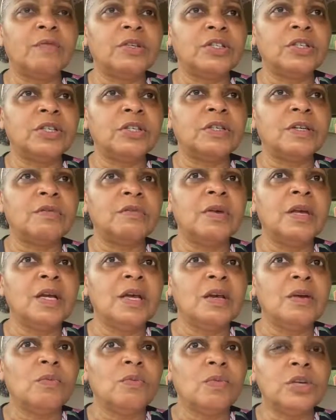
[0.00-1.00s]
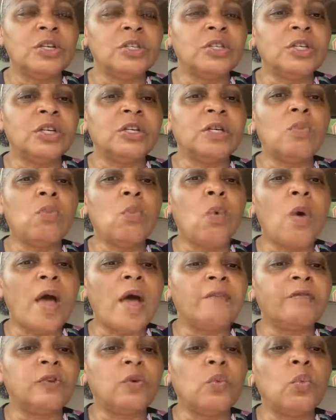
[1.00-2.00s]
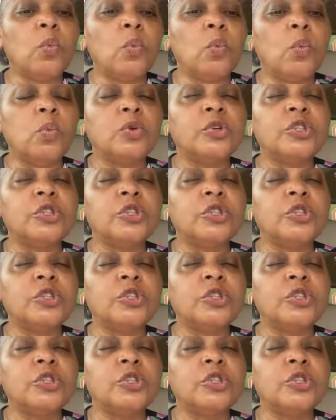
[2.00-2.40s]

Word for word: We shouldn't we shouldn't have to